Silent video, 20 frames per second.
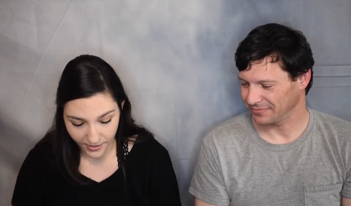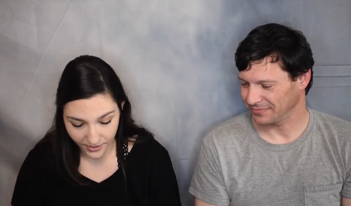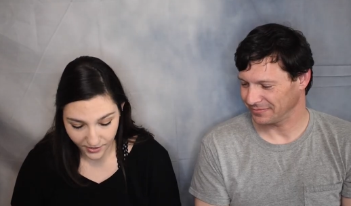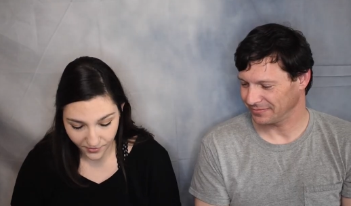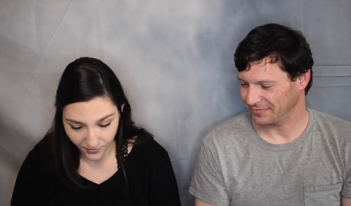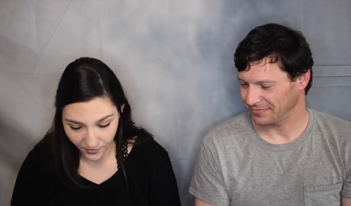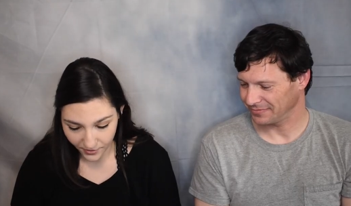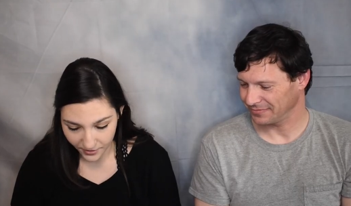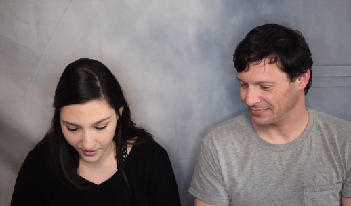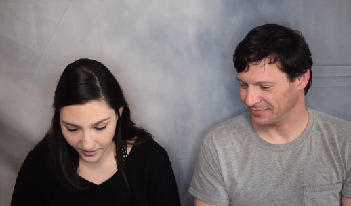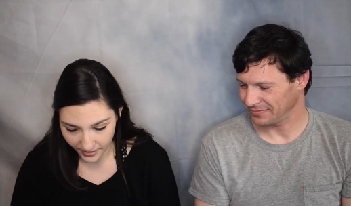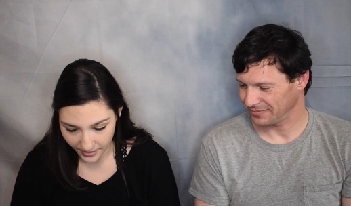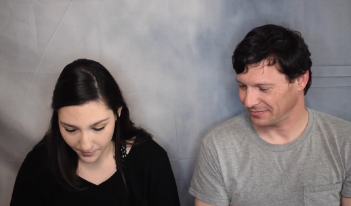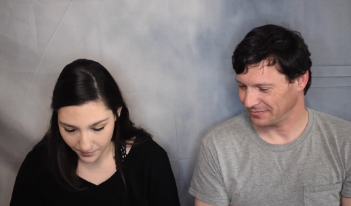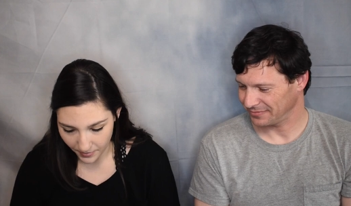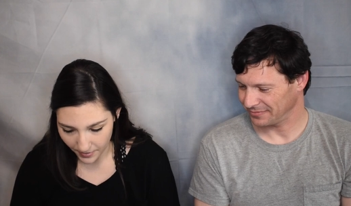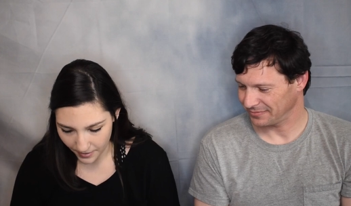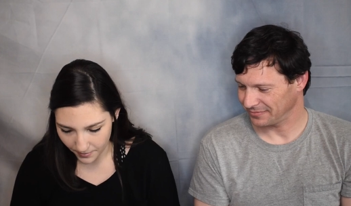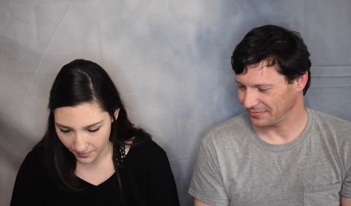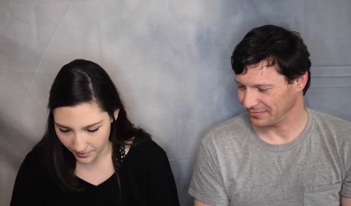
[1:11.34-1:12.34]
Speaker 1: This first clip,
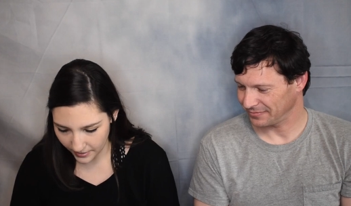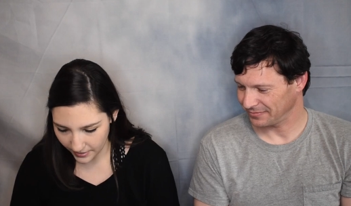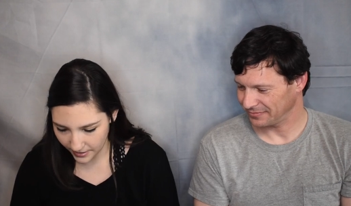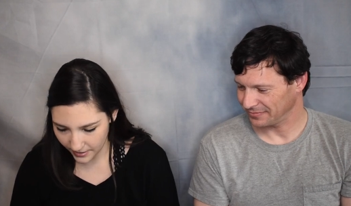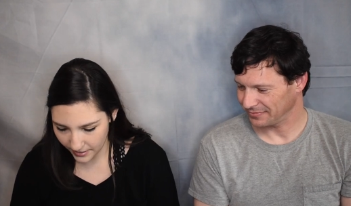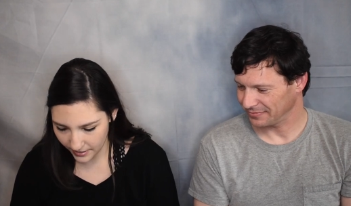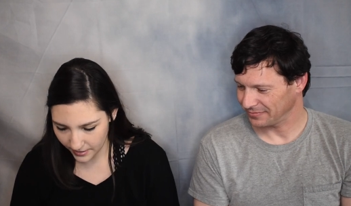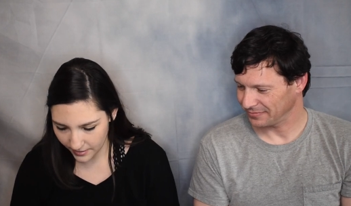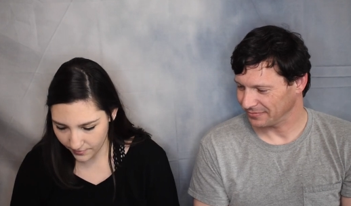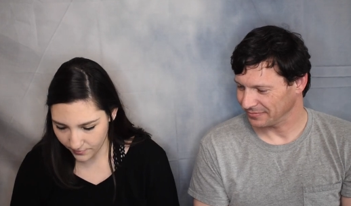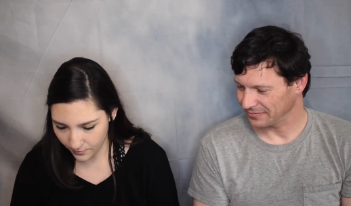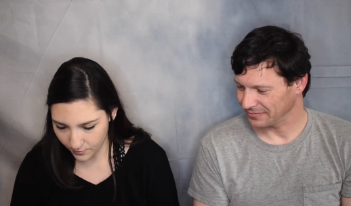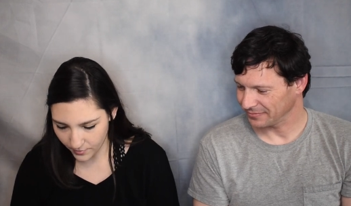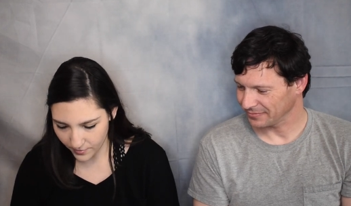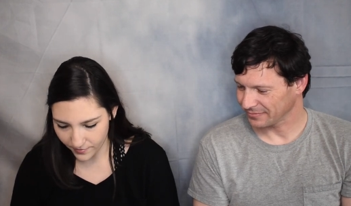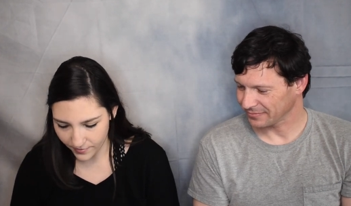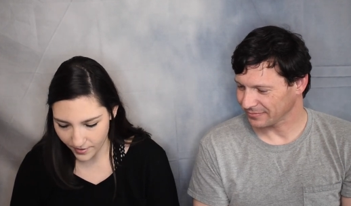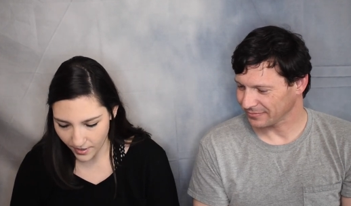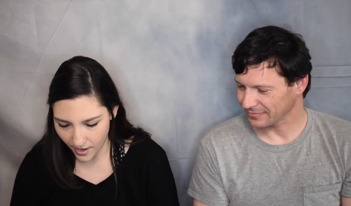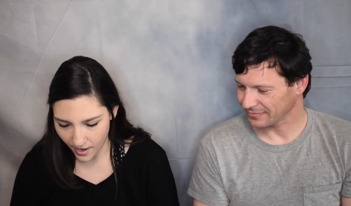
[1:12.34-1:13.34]
I believe
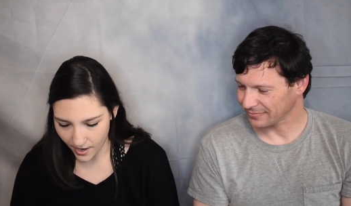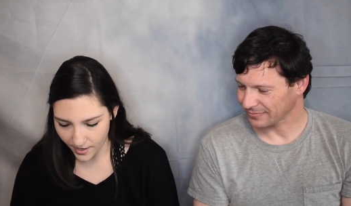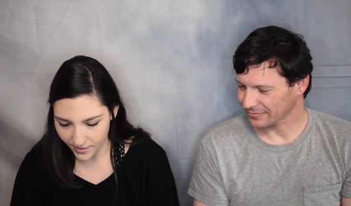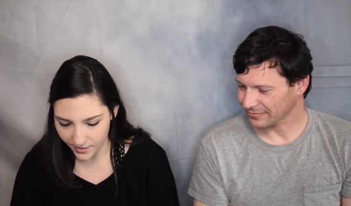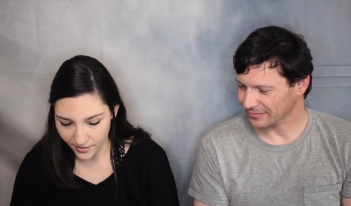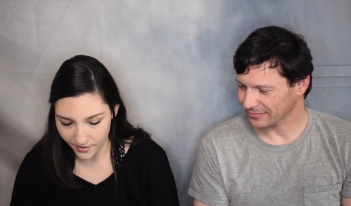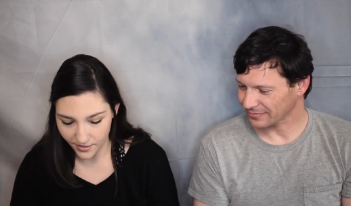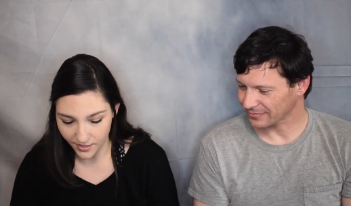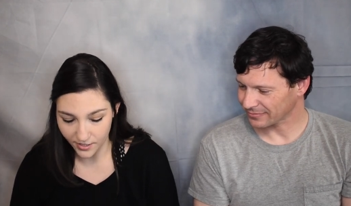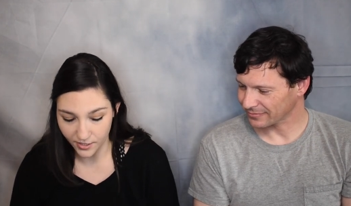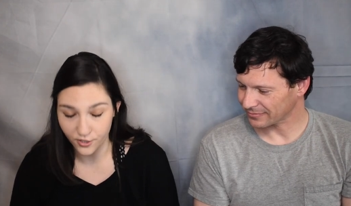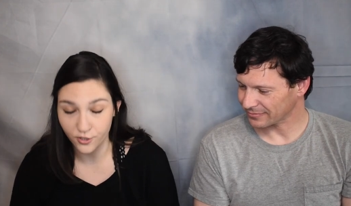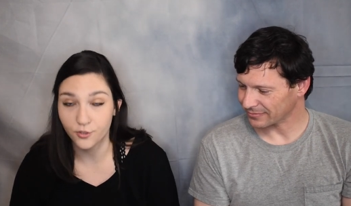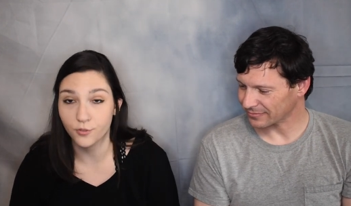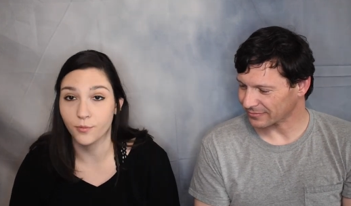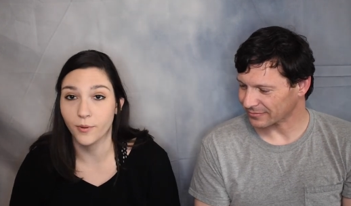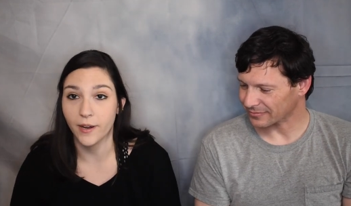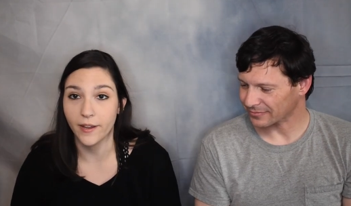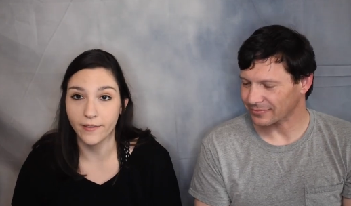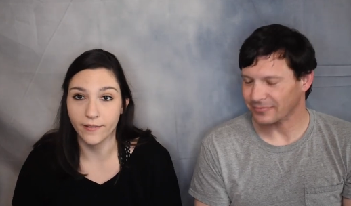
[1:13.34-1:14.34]
we've got the
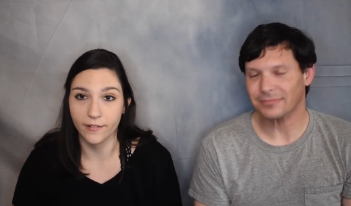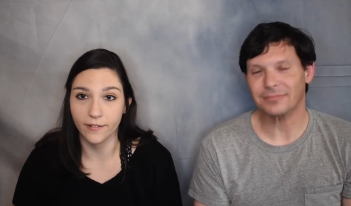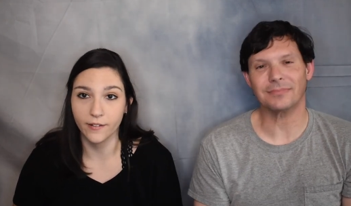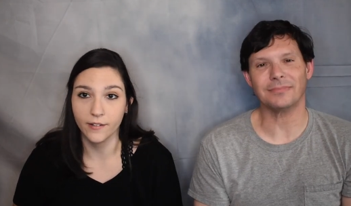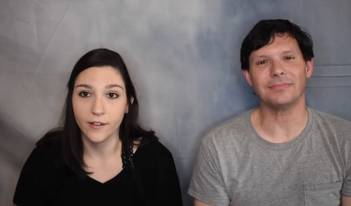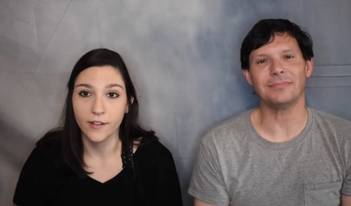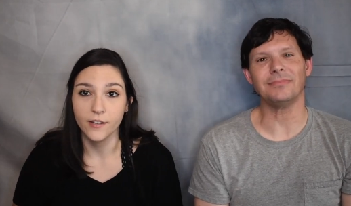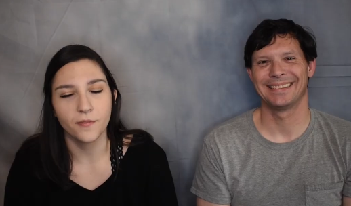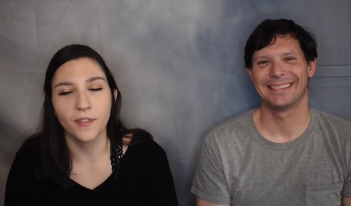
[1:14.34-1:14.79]
trailer.